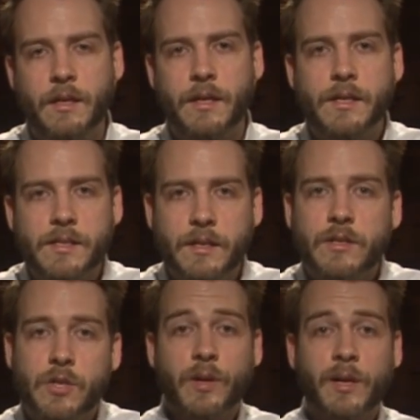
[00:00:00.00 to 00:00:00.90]
It is an
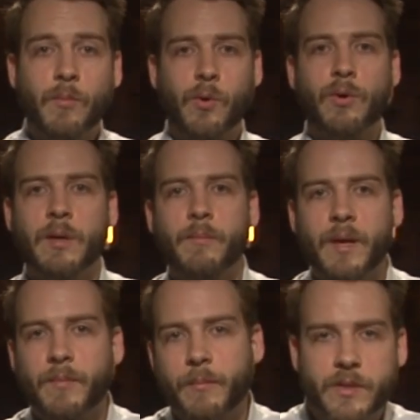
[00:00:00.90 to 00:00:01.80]
enduring moral
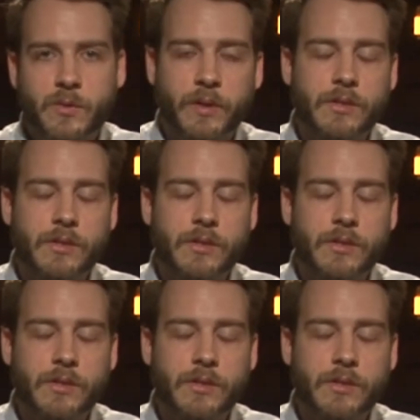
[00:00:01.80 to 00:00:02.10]
commitment between